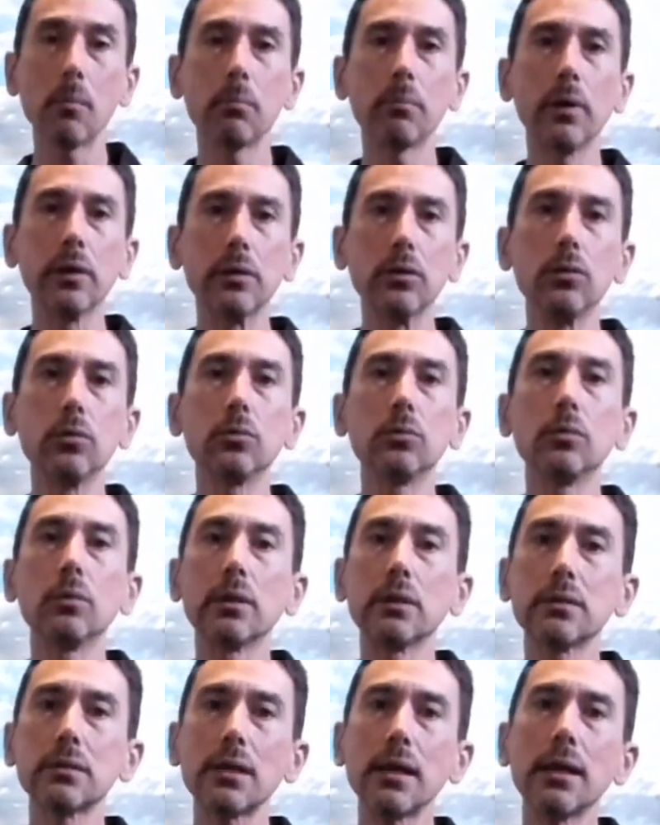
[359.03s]
but you
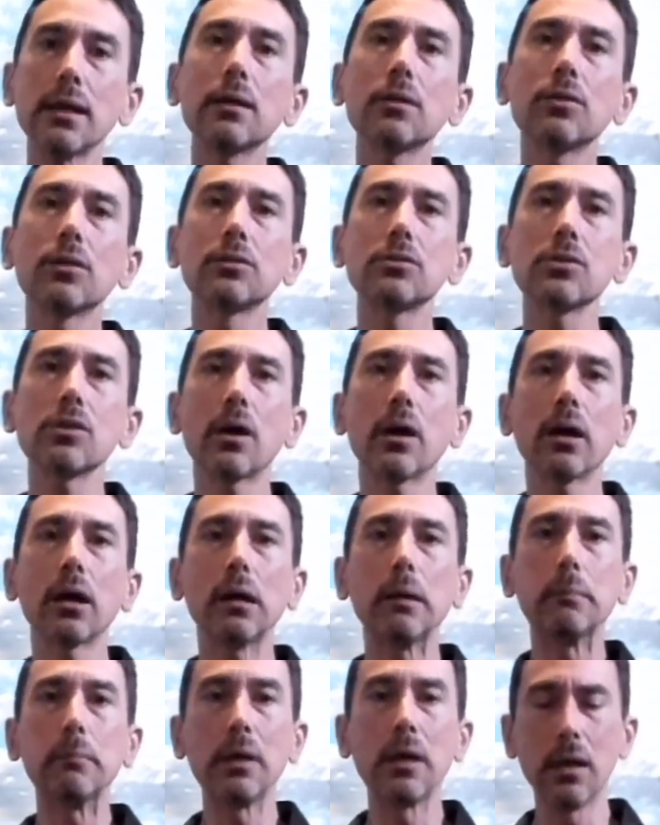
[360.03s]
take the
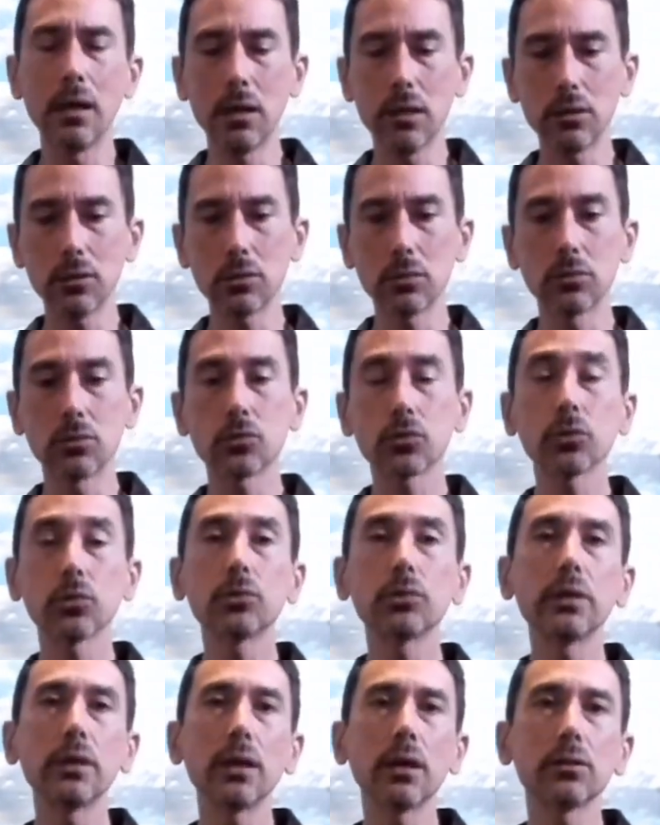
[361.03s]
time to
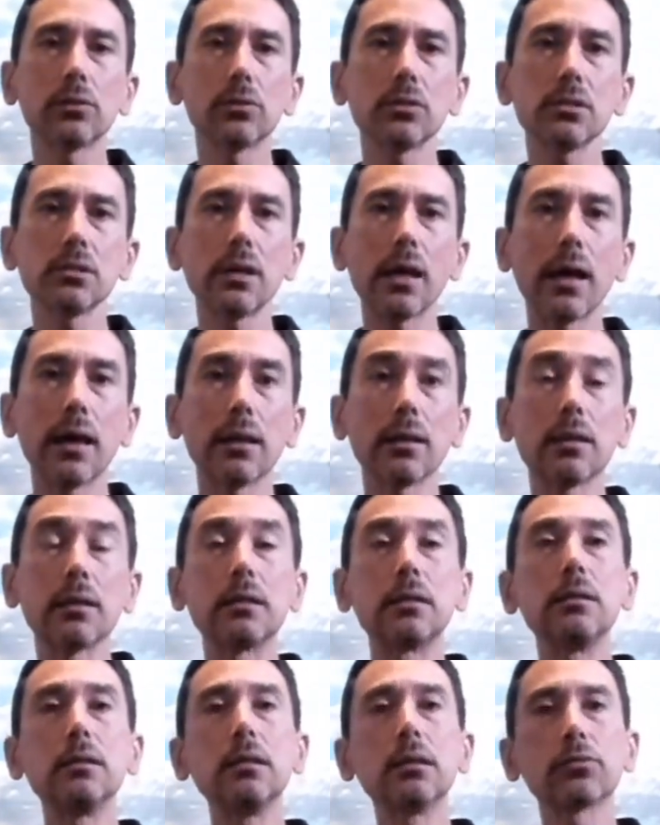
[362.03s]
truly understand the
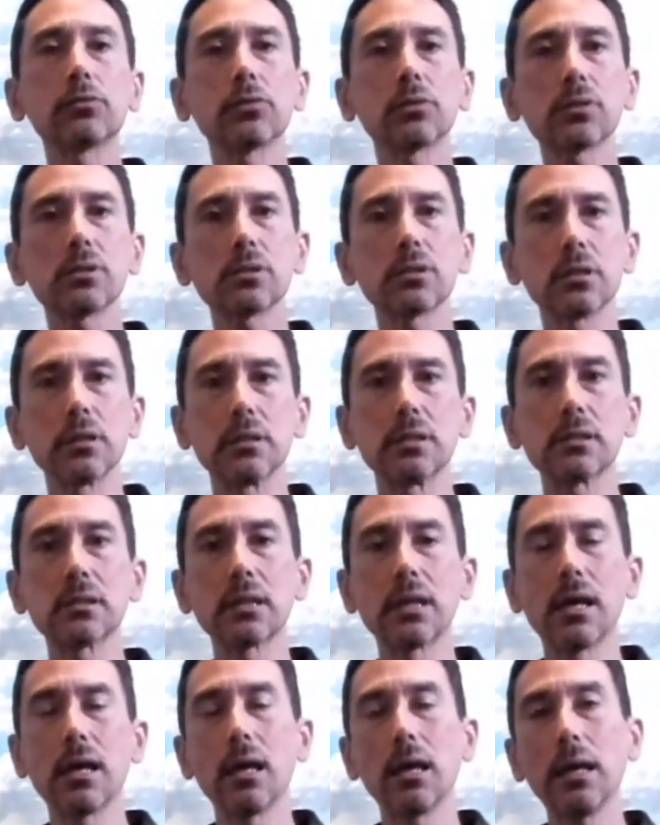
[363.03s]
differences
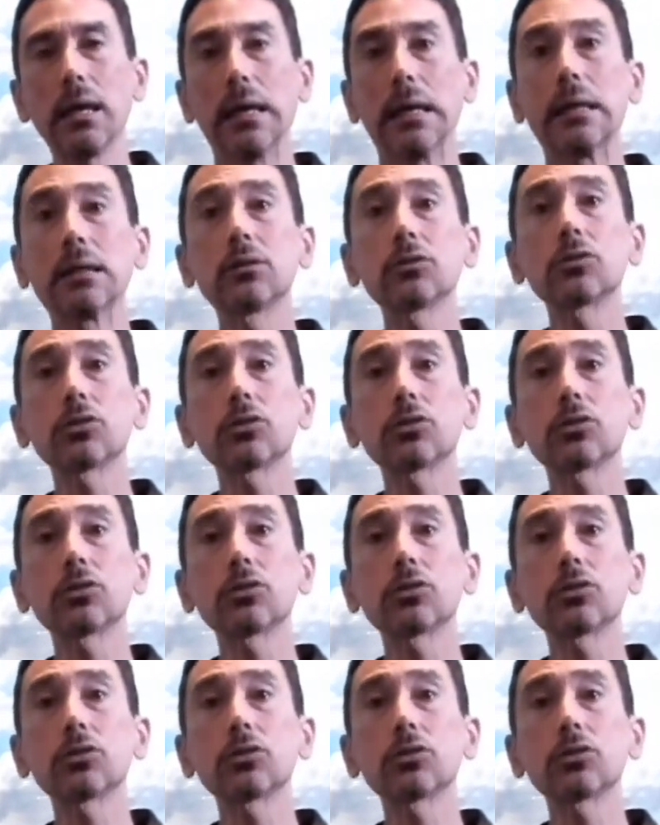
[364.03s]
in